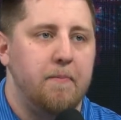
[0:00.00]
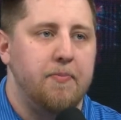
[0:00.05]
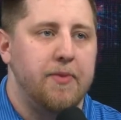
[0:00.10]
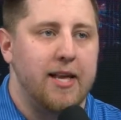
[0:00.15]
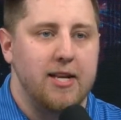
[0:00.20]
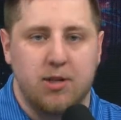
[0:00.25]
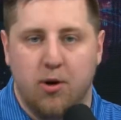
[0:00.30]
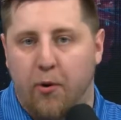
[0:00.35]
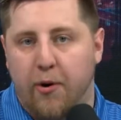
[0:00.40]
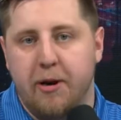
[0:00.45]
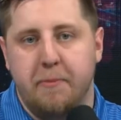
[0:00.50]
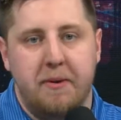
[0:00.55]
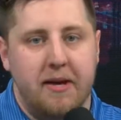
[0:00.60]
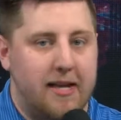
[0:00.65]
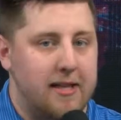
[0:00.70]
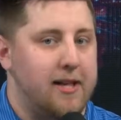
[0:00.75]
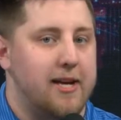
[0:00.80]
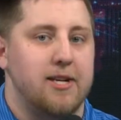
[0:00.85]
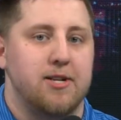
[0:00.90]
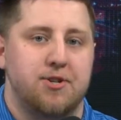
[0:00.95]
is going to be
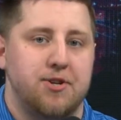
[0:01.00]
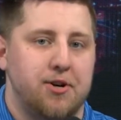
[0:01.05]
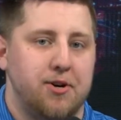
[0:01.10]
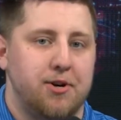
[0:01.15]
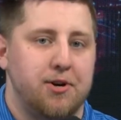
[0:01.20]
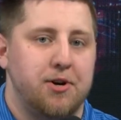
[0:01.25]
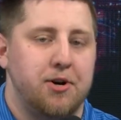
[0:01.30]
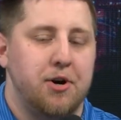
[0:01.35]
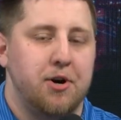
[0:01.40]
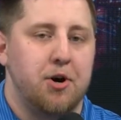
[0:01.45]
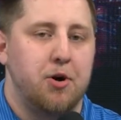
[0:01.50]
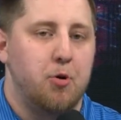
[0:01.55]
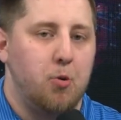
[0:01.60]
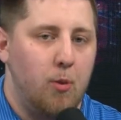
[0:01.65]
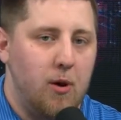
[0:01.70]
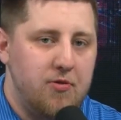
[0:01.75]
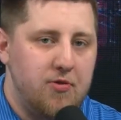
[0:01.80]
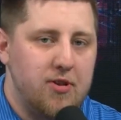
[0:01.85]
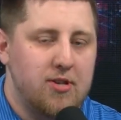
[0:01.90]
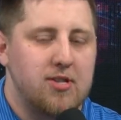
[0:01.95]
Clayster
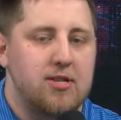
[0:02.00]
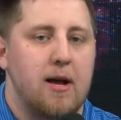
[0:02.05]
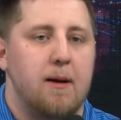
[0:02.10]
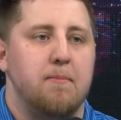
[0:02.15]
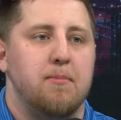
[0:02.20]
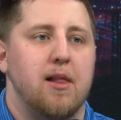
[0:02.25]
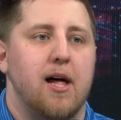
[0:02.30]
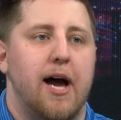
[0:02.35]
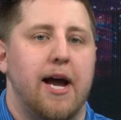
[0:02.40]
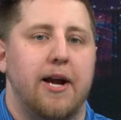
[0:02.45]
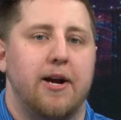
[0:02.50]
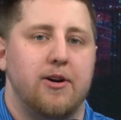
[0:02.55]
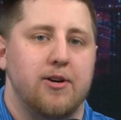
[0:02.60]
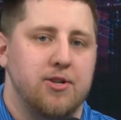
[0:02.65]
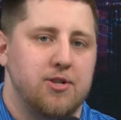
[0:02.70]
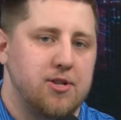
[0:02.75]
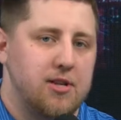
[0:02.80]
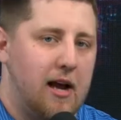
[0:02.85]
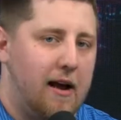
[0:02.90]
with the subliners.